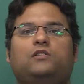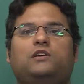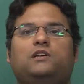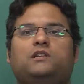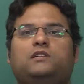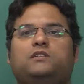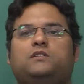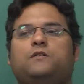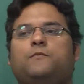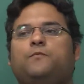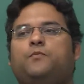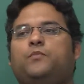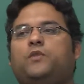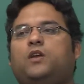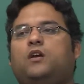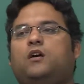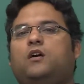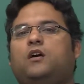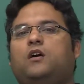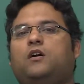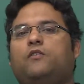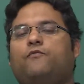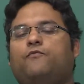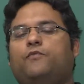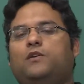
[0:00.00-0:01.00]
this
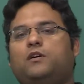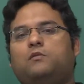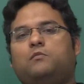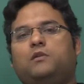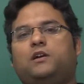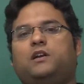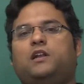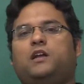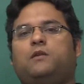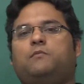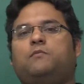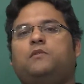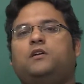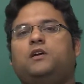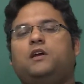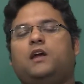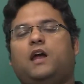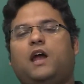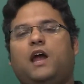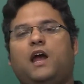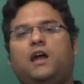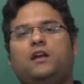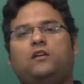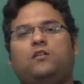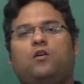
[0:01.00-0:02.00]
verbatim
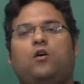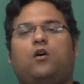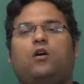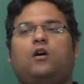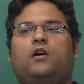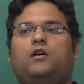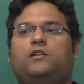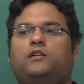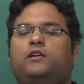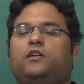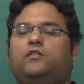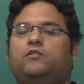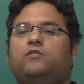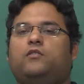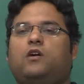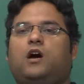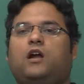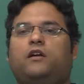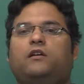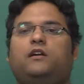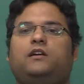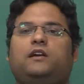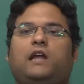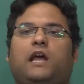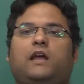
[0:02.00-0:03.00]
and on
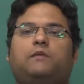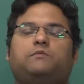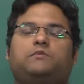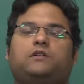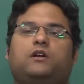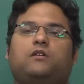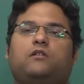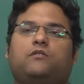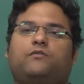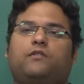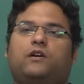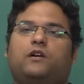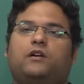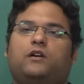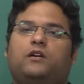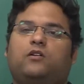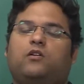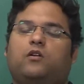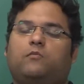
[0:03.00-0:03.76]
100 times out of 100,